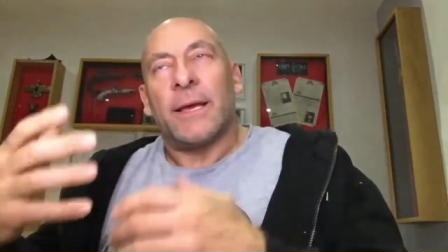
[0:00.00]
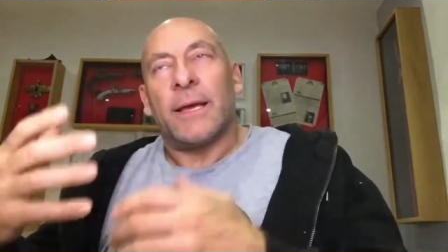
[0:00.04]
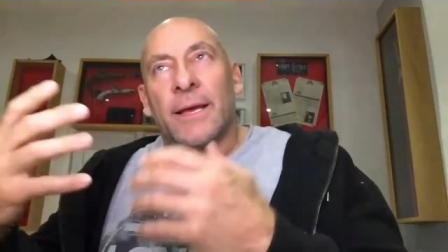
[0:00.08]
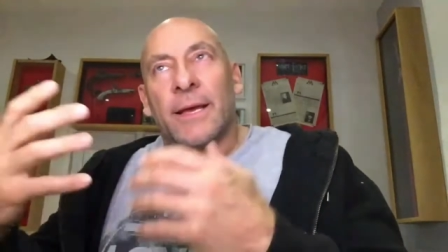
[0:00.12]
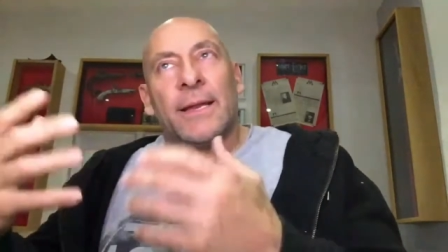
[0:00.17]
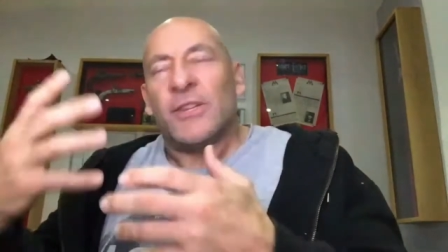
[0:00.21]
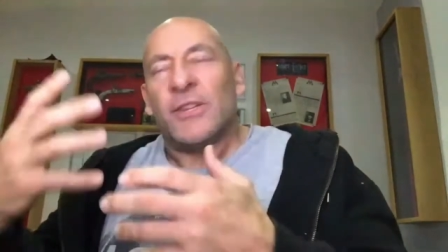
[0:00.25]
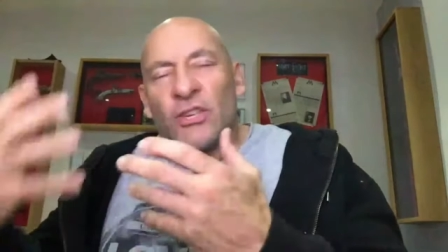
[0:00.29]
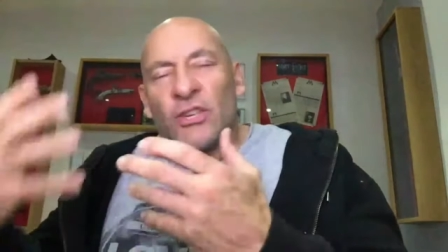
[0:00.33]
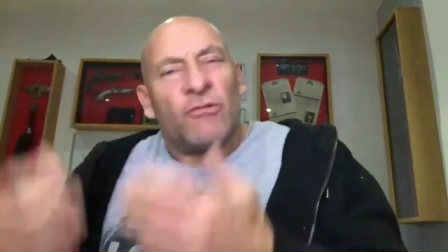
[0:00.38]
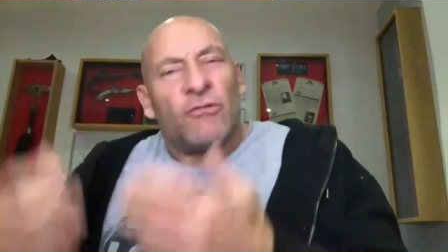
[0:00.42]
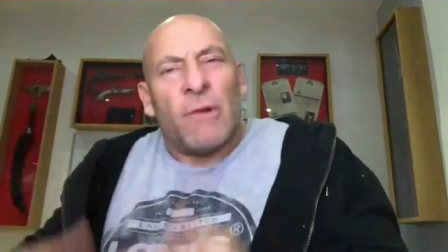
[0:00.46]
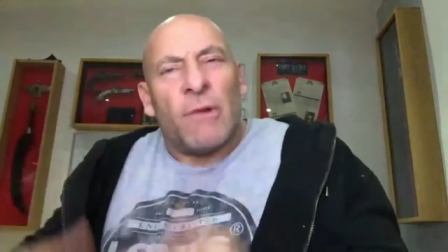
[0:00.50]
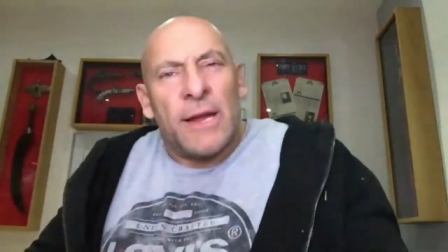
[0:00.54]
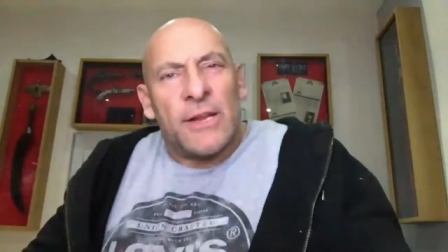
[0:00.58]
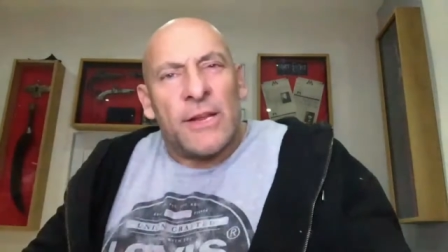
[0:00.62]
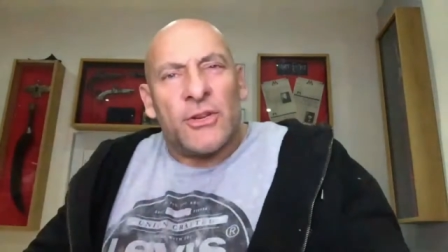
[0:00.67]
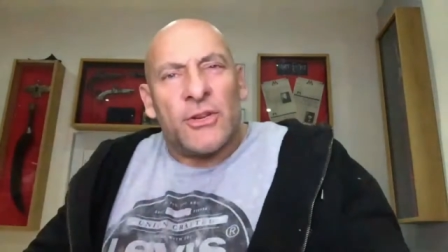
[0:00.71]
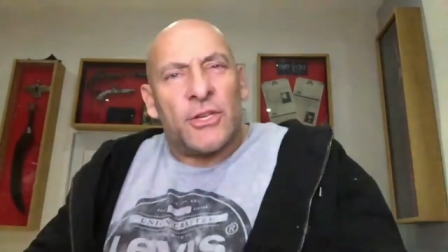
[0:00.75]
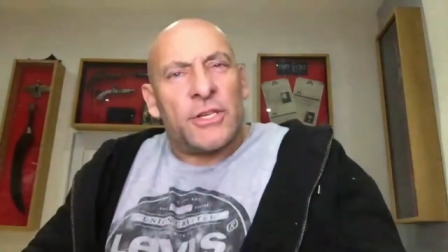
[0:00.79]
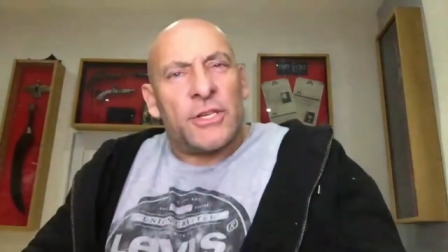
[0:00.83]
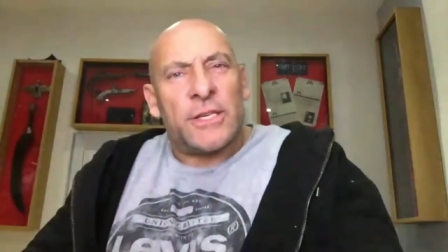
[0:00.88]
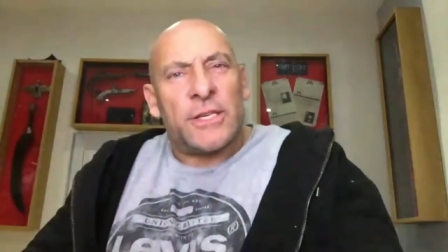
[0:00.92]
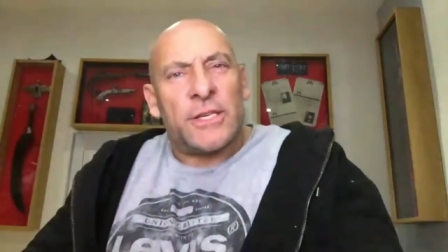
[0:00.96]
And it's
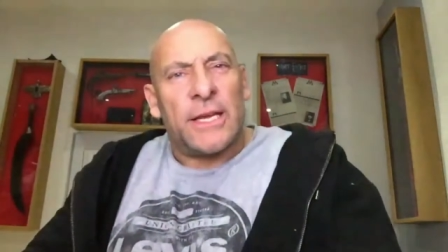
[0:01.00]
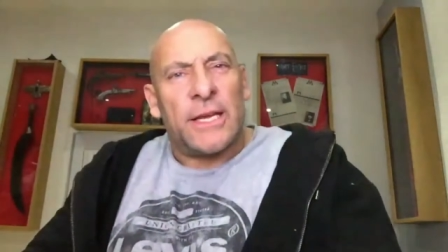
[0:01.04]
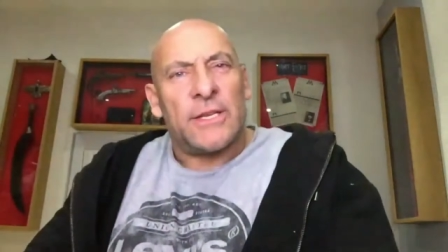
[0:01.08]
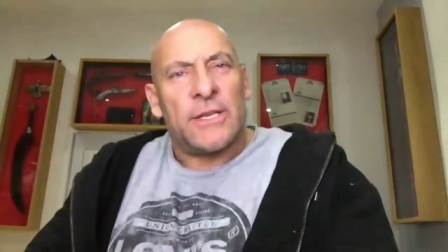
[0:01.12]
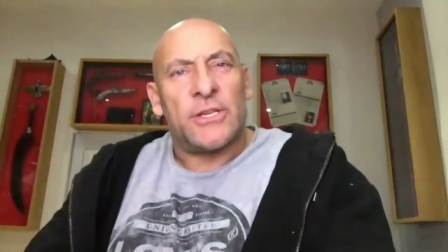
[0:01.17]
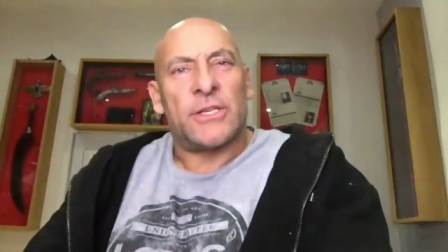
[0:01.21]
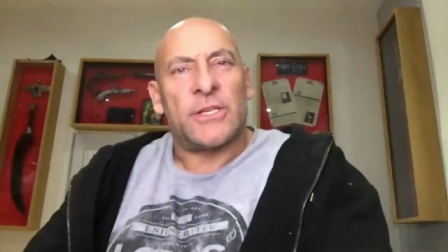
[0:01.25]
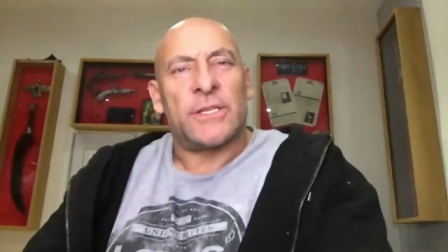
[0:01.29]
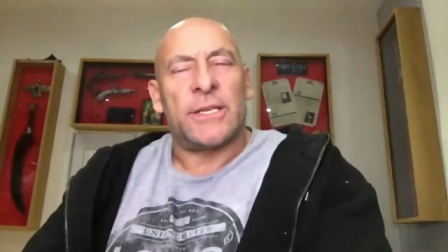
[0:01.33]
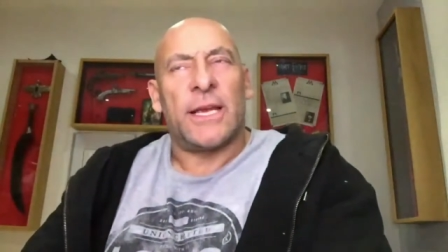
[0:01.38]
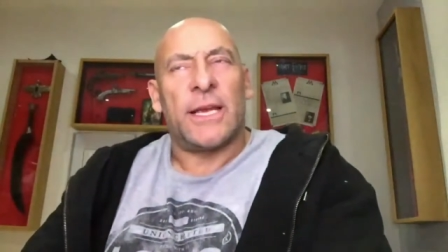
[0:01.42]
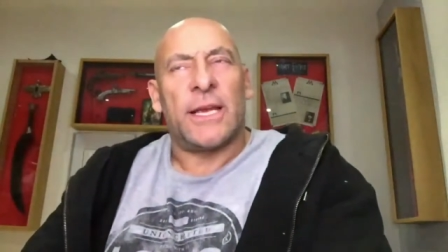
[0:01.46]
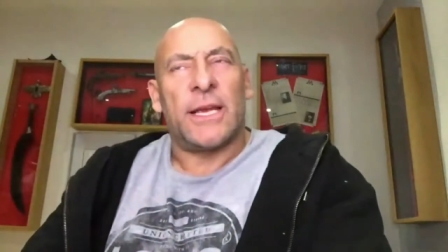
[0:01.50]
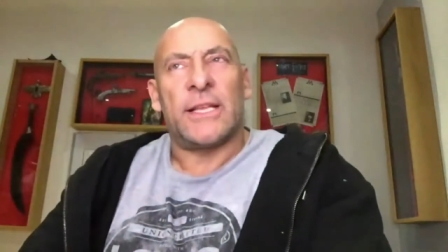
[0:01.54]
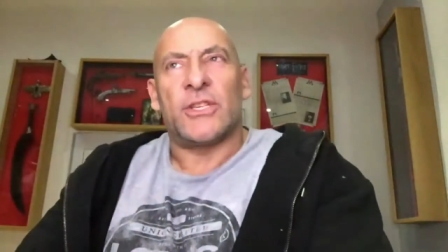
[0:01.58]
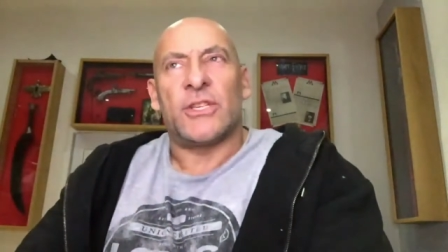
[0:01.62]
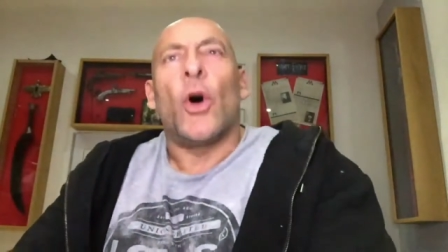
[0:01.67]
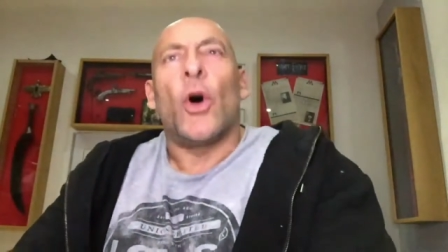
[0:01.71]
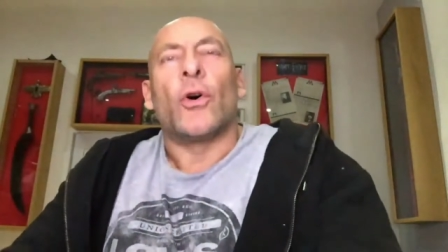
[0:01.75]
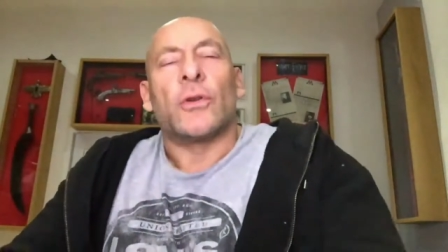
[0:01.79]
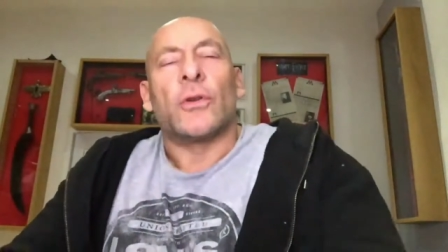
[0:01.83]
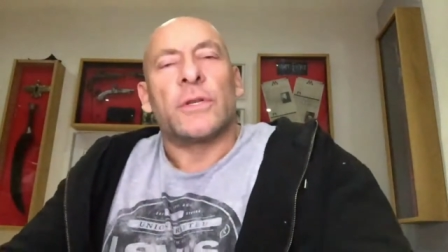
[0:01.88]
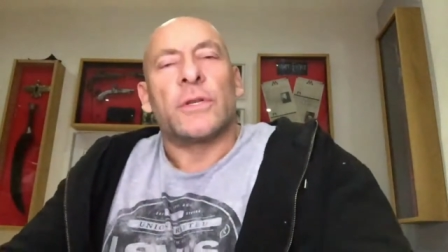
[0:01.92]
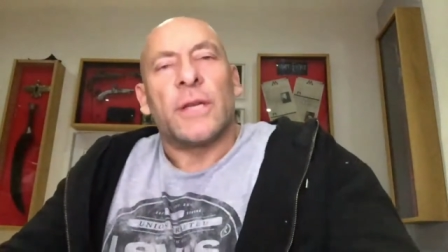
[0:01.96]
strange. It's
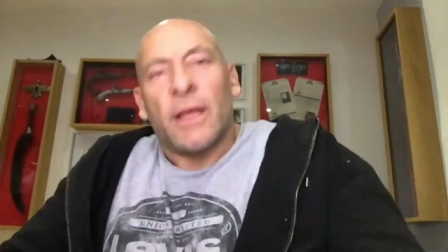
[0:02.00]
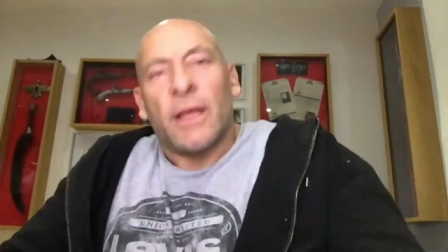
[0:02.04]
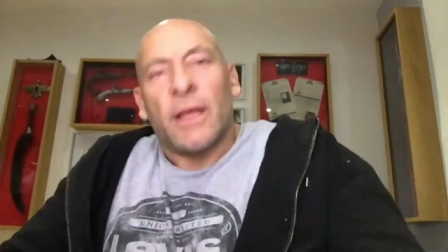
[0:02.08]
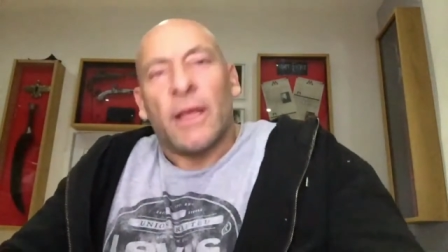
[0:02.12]
odd.